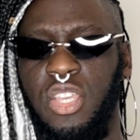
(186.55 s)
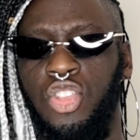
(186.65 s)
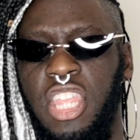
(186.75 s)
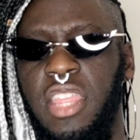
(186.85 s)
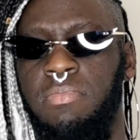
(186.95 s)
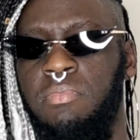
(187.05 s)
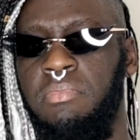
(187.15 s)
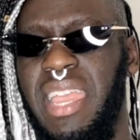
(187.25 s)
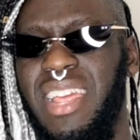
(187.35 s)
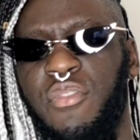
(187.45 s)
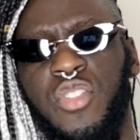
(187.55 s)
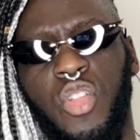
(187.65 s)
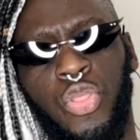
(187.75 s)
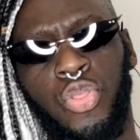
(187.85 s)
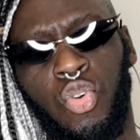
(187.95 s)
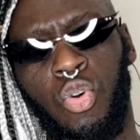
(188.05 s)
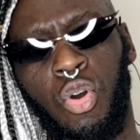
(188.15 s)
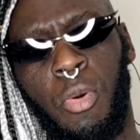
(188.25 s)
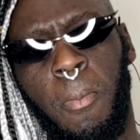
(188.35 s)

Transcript: you may have not thought